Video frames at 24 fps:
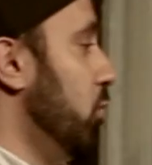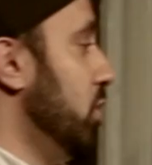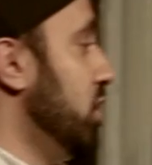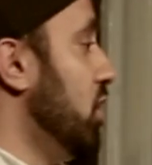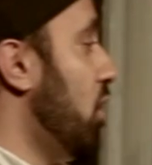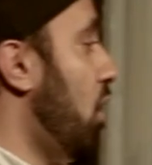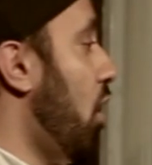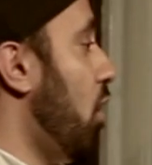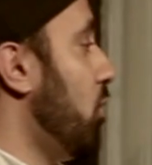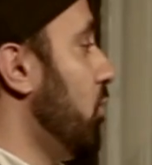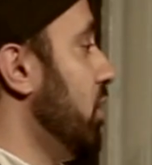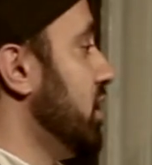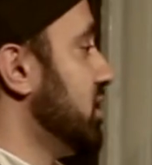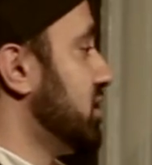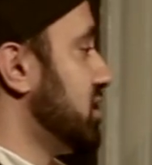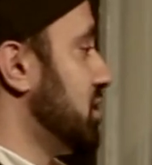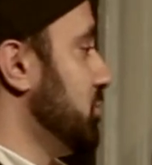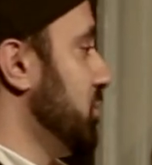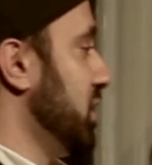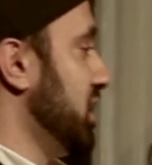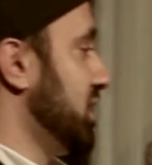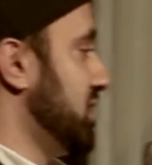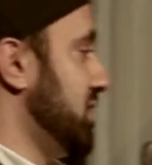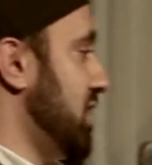we all went
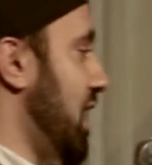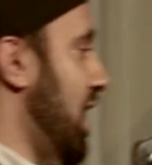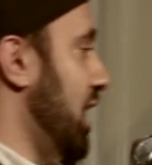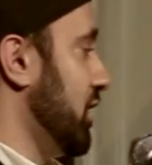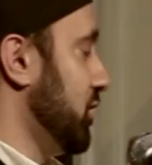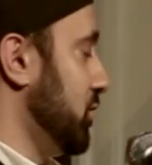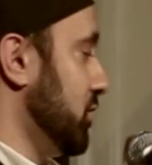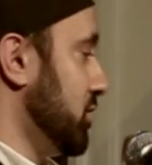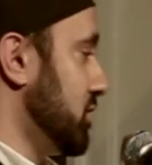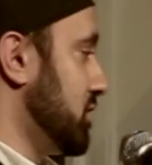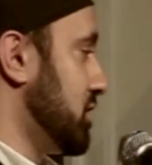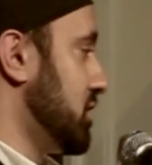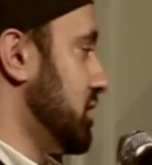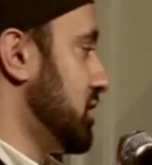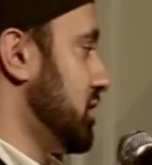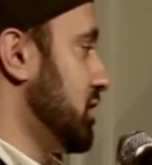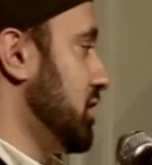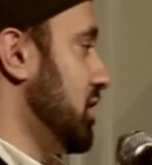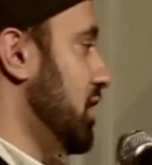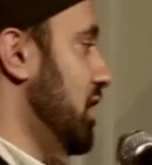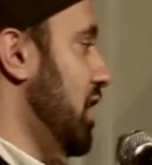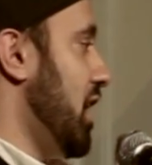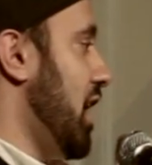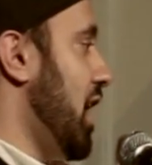to McDonald's,
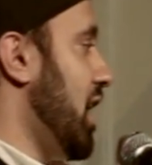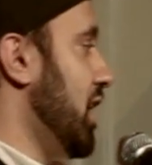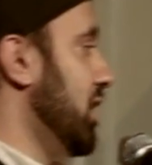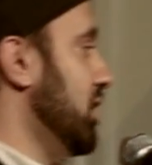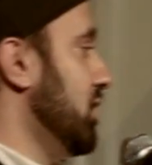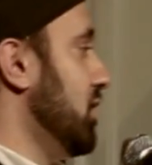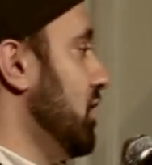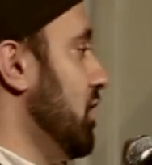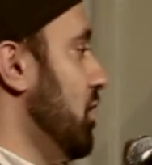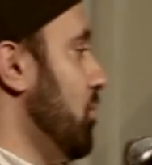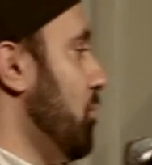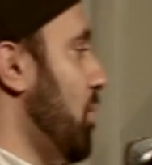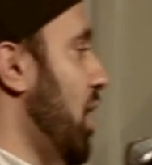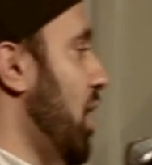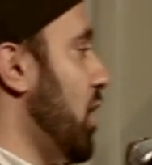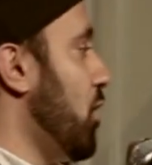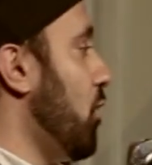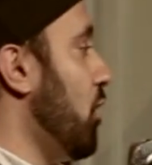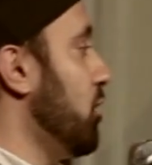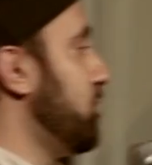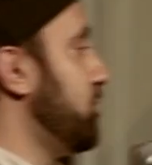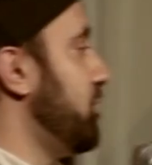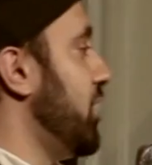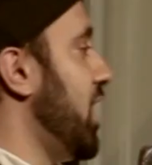and my
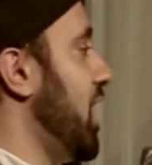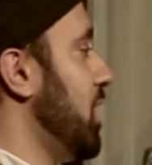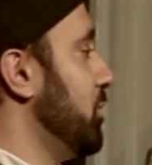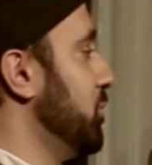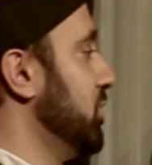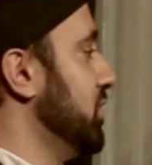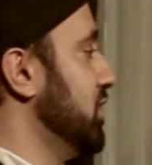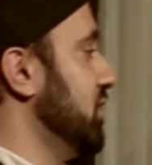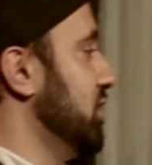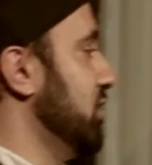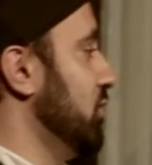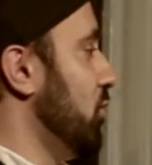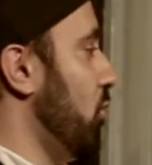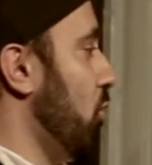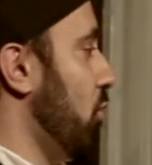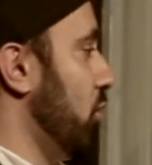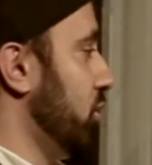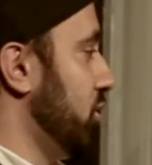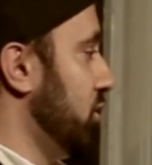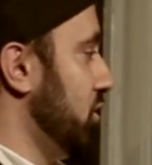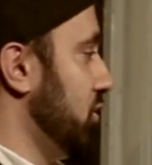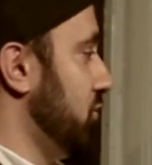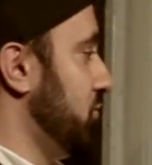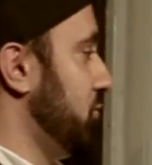whole family
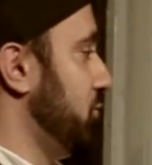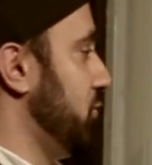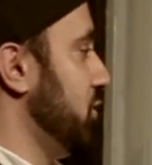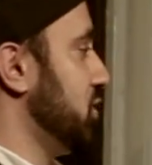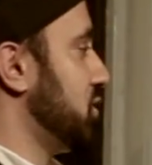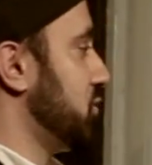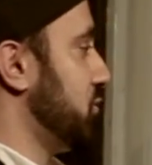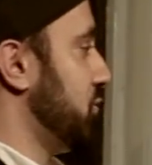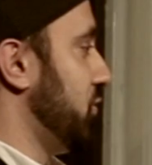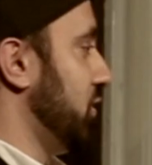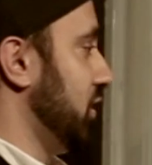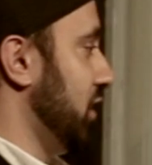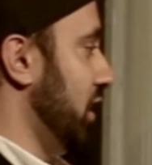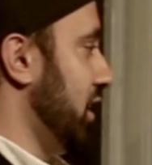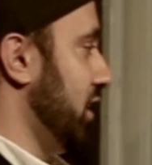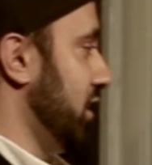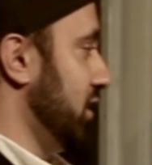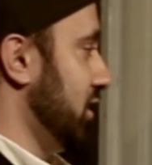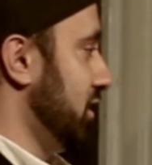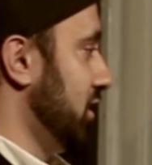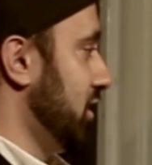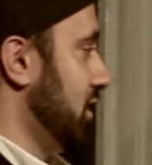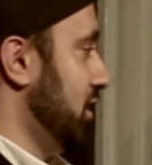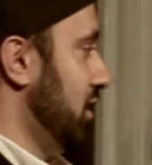ordered fish fillet.
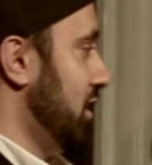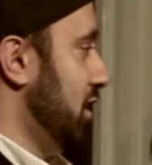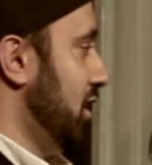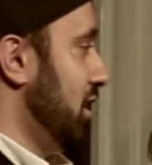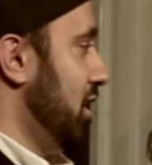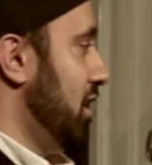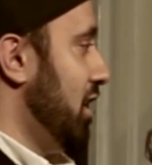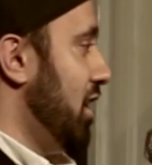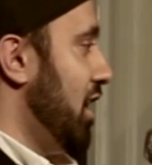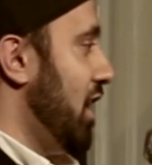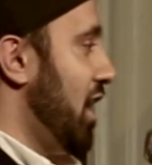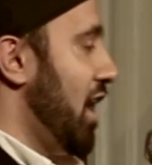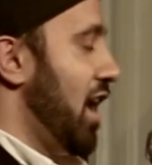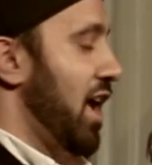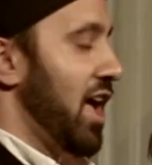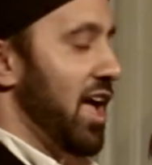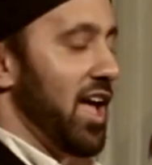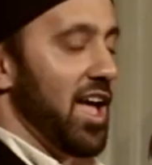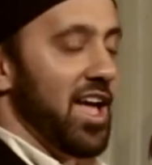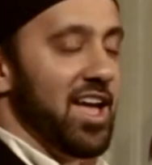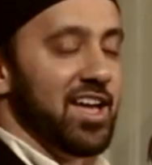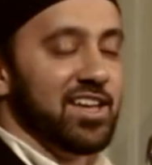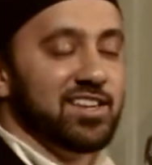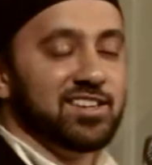
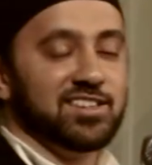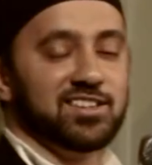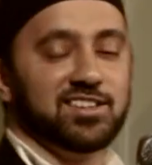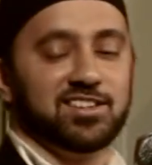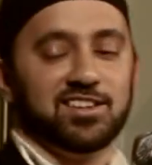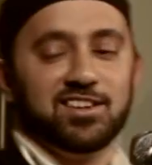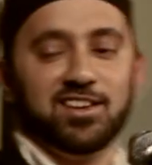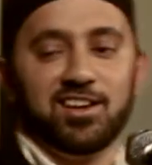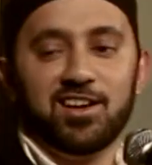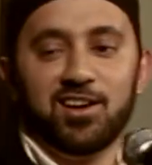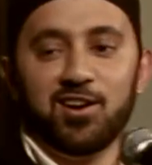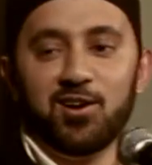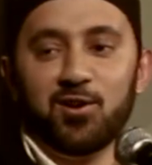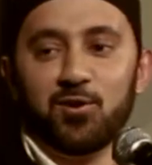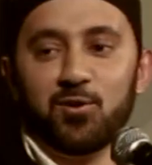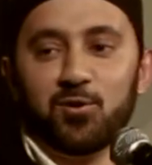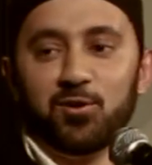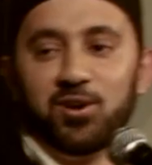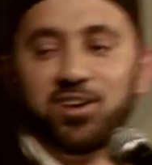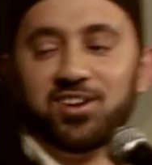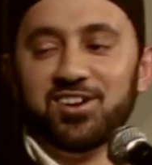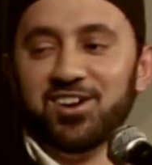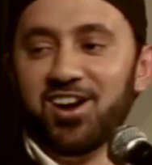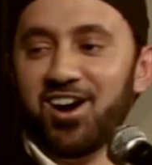And
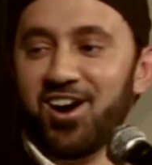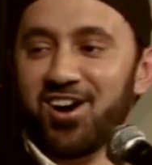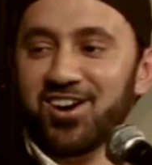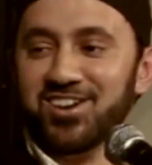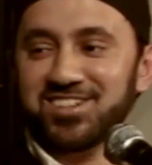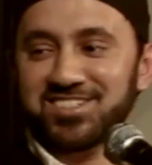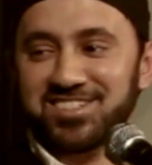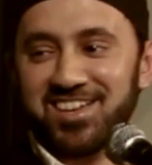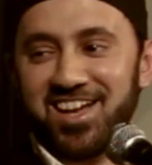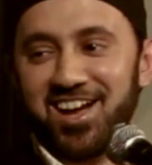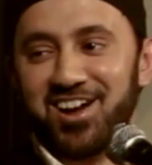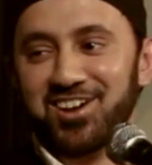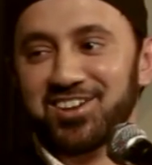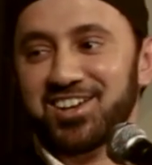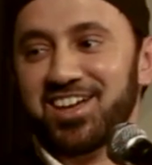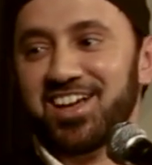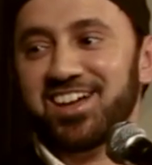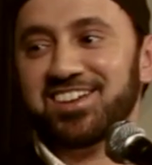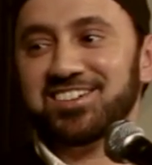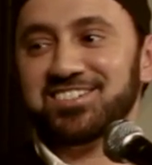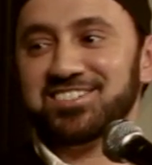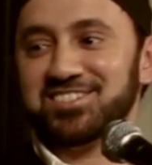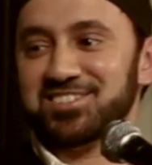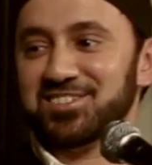our town of
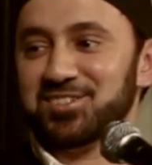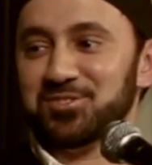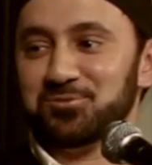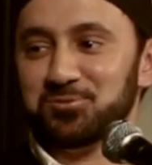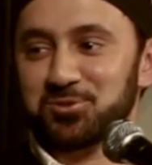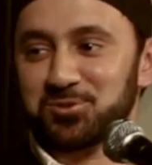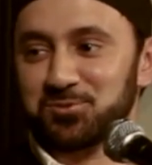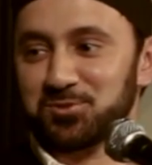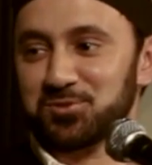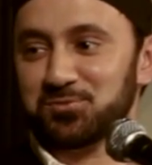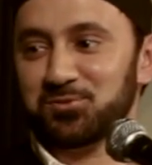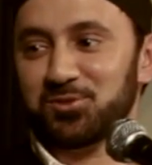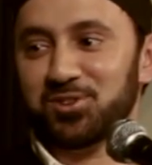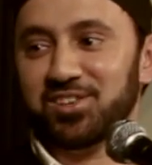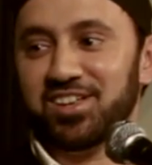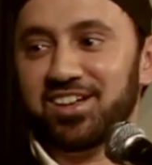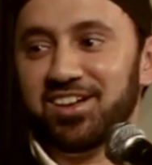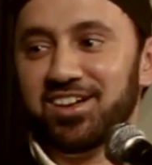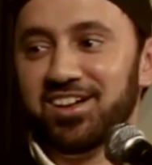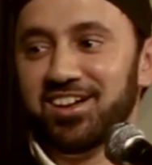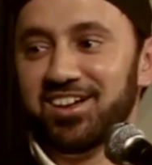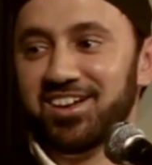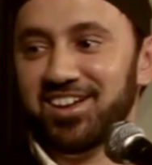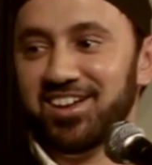Edison, which was full of